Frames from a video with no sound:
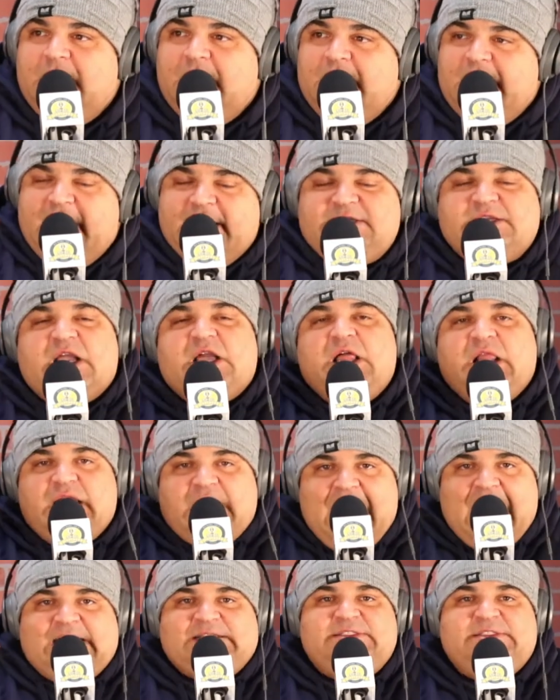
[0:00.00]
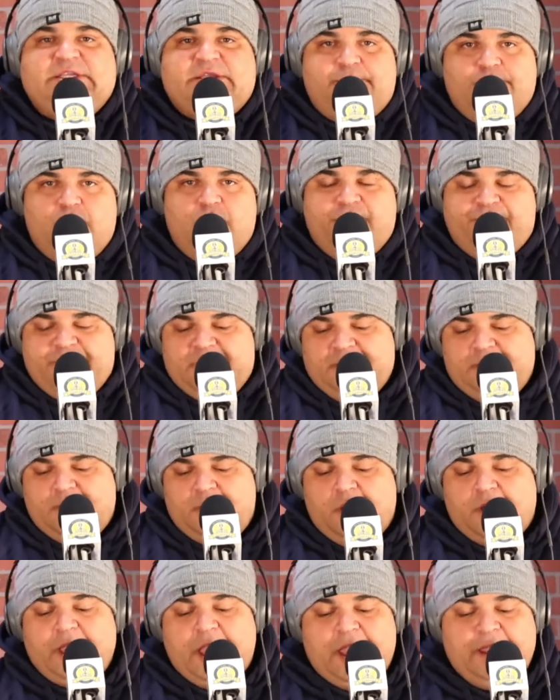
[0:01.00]
It's a classic movie,
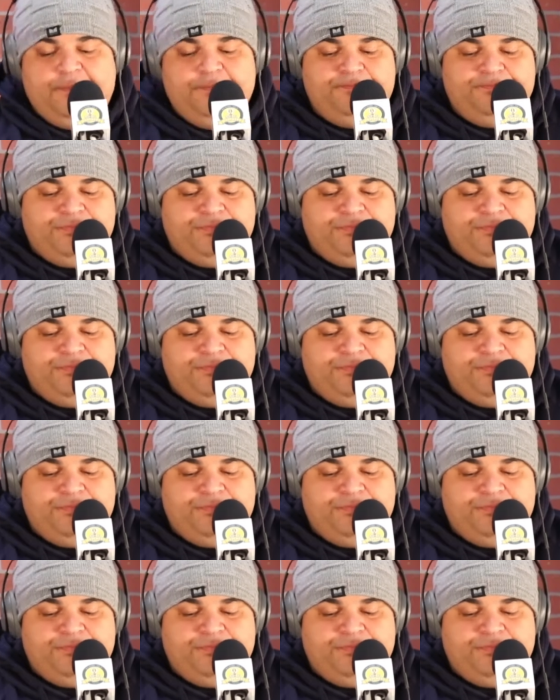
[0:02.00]
okay?